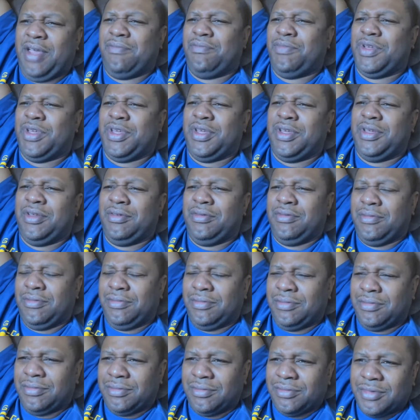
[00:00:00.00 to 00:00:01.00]
be
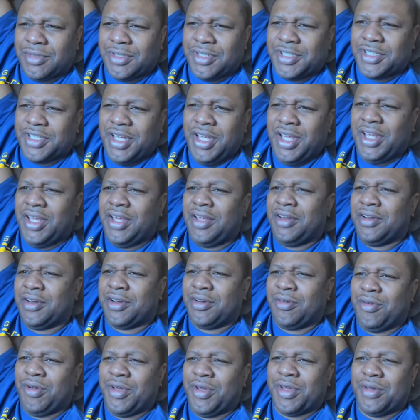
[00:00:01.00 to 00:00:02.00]
seen
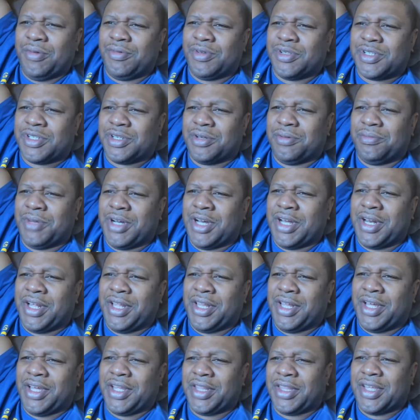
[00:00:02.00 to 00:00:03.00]
agreeing with somebody
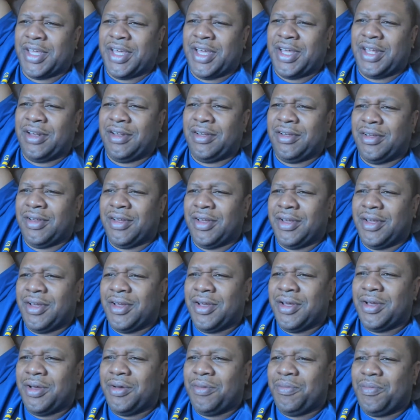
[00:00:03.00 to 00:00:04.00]
like that.
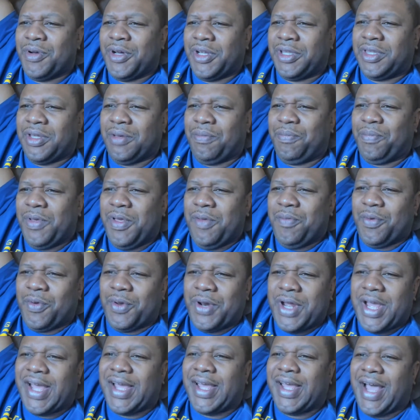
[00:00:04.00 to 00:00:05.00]
But the
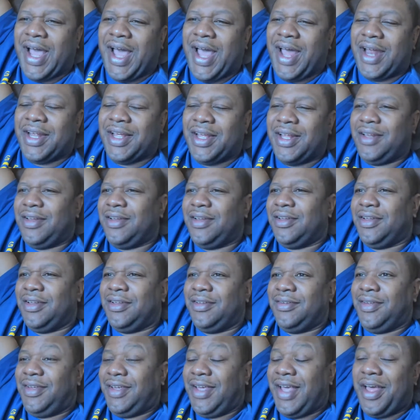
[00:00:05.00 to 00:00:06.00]
people that got it
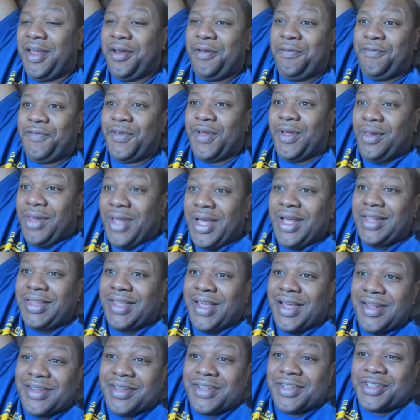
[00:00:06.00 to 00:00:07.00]
kind of felt like
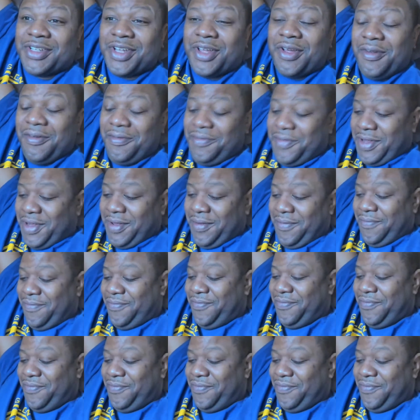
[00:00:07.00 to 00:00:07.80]
they deserved it.